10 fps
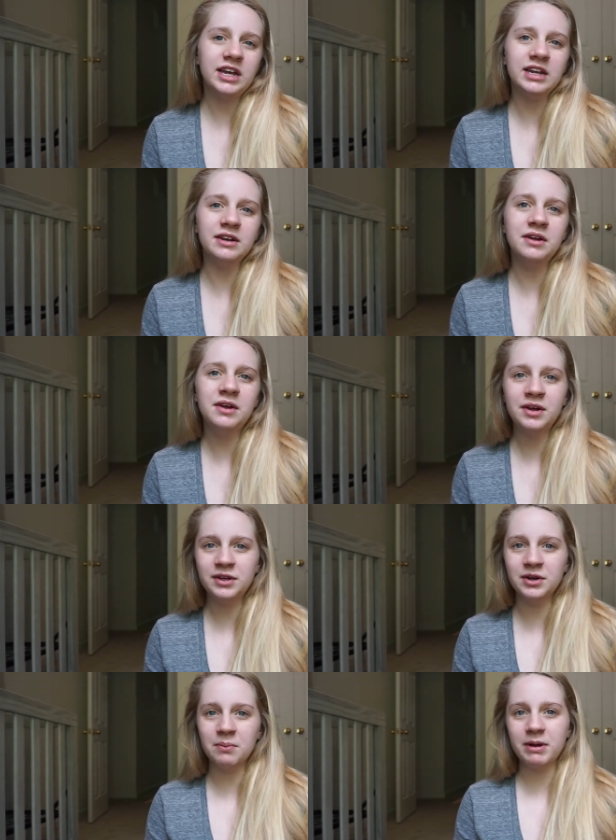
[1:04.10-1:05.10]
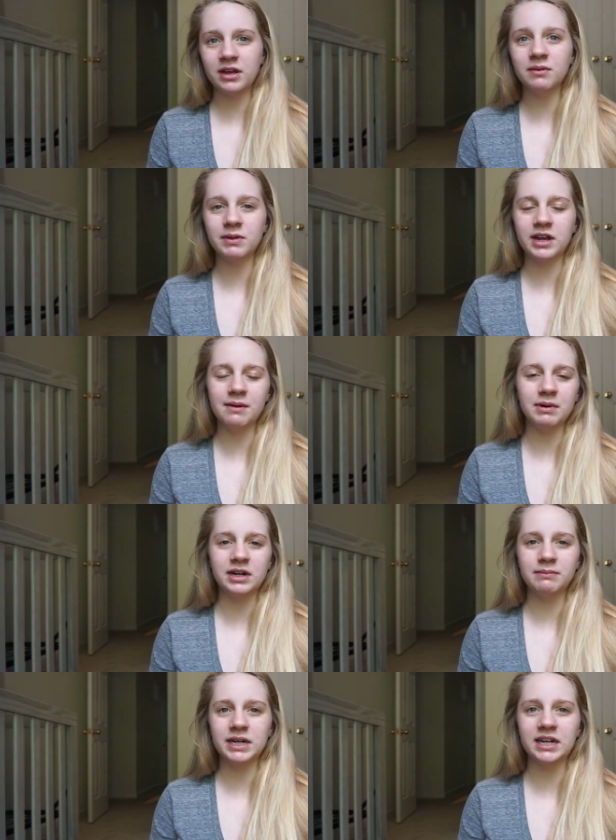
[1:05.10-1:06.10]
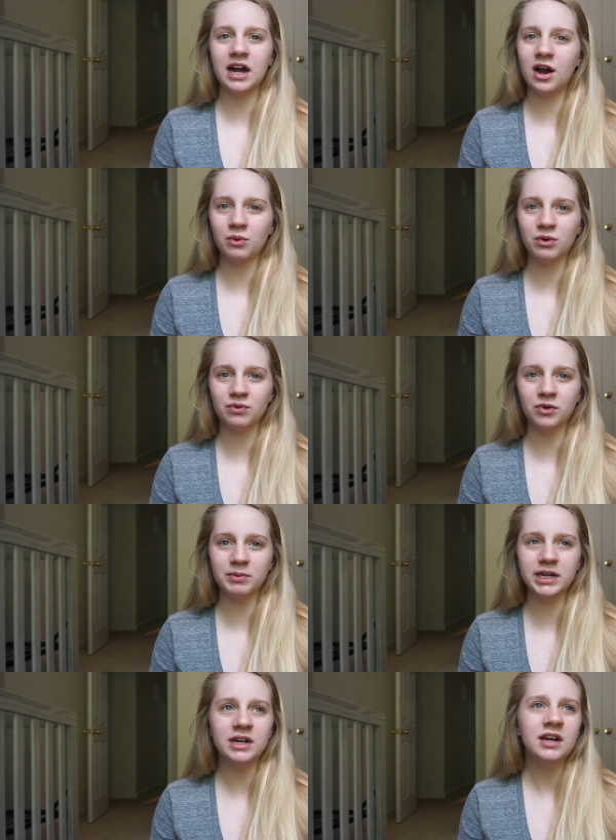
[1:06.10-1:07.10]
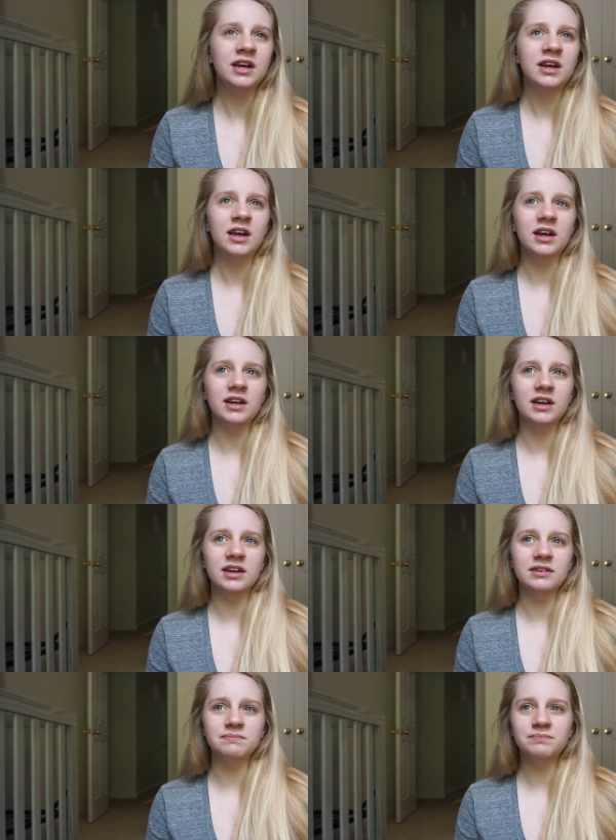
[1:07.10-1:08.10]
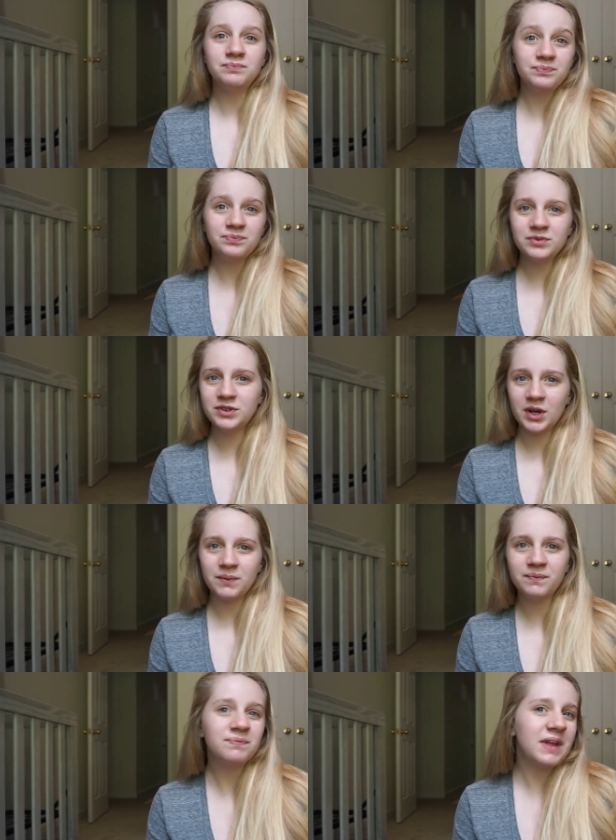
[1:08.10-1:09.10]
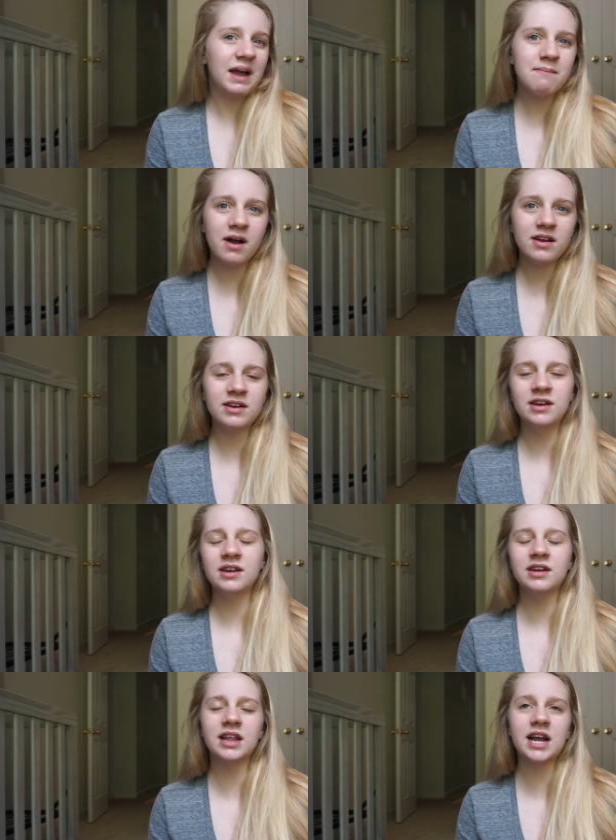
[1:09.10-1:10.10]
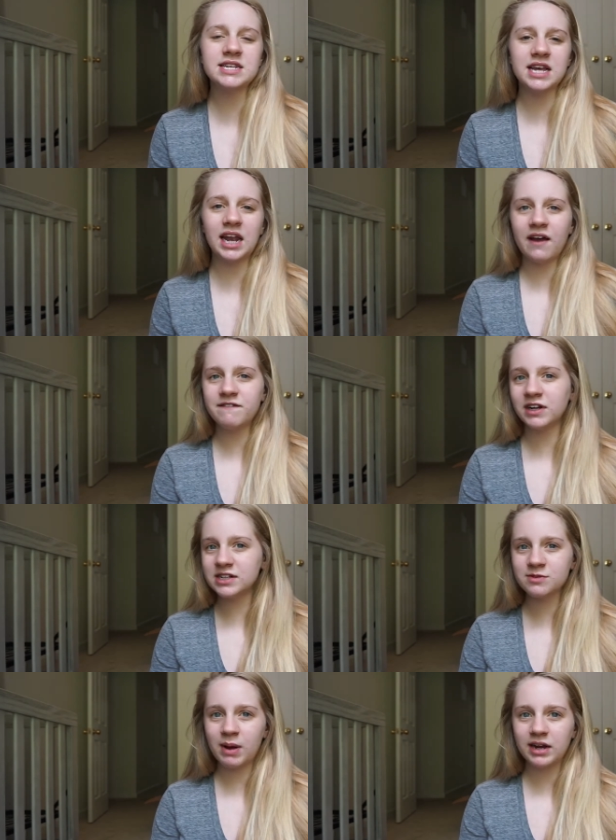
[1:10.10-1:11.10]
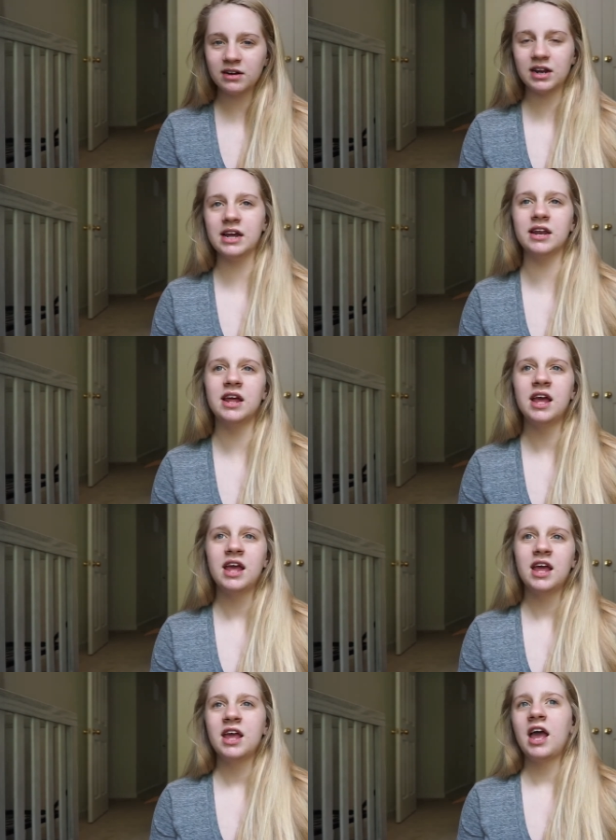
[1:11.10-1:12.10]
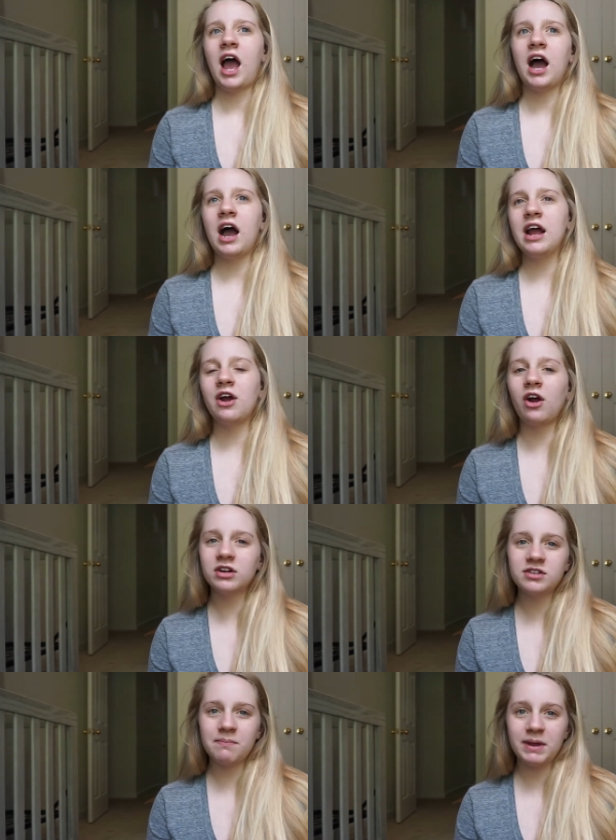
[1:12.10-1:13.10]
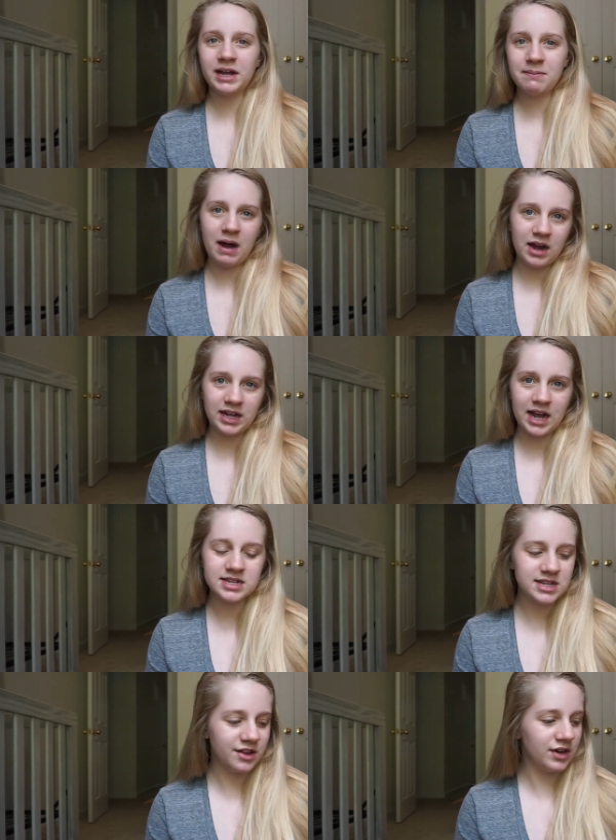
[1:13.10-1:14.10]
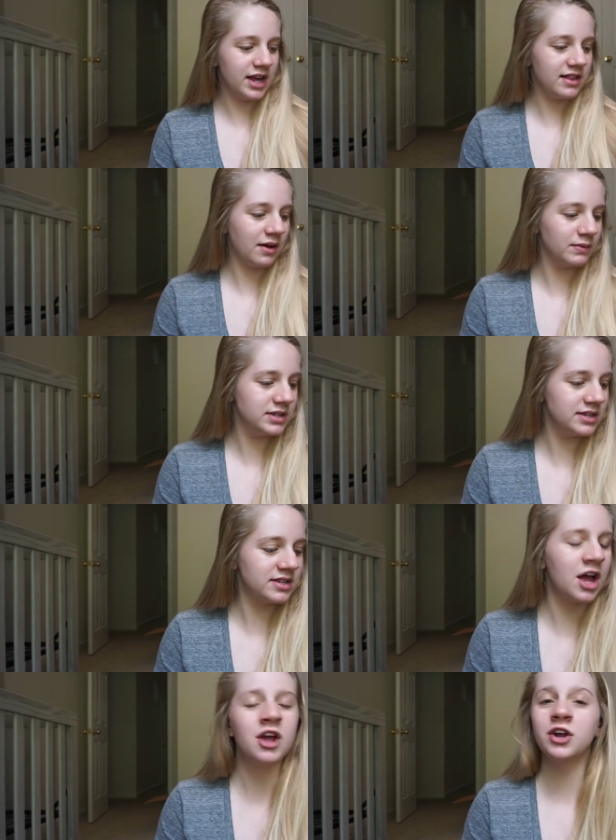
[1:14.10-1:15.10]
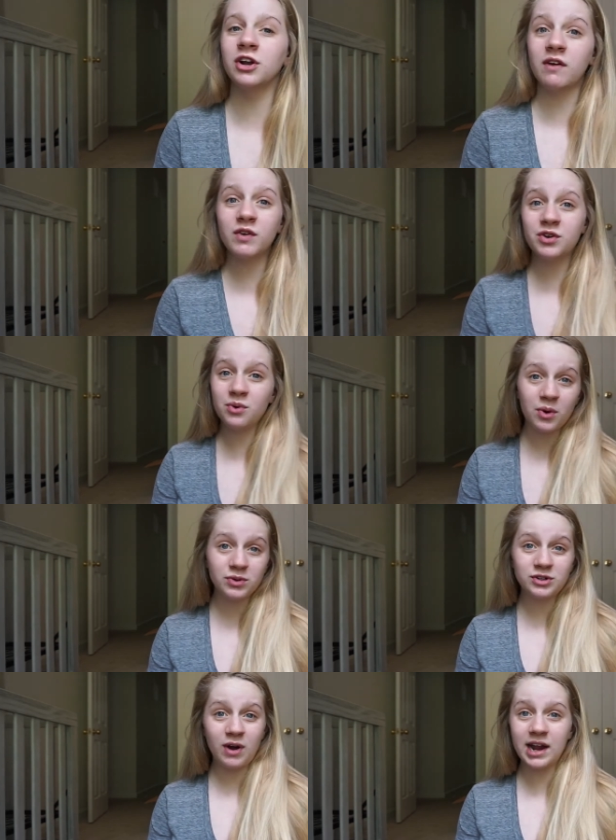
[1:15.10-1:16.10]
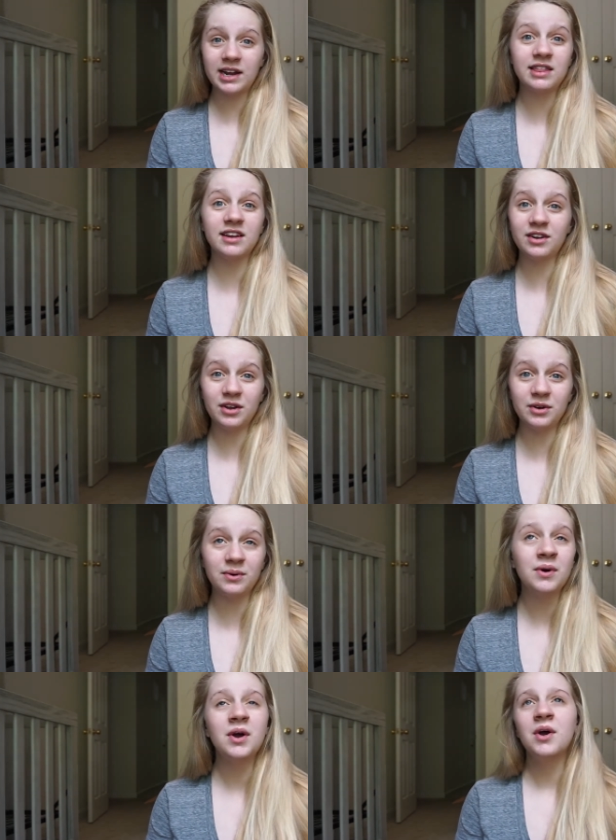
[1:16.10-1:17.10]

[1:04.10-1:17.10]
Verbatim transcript: and you know, picking up the camera can be kind of awkward for me. Um, so, but like I said, I felt inspired and I heard something in a podcast the other day that was, you're never too old to try anything new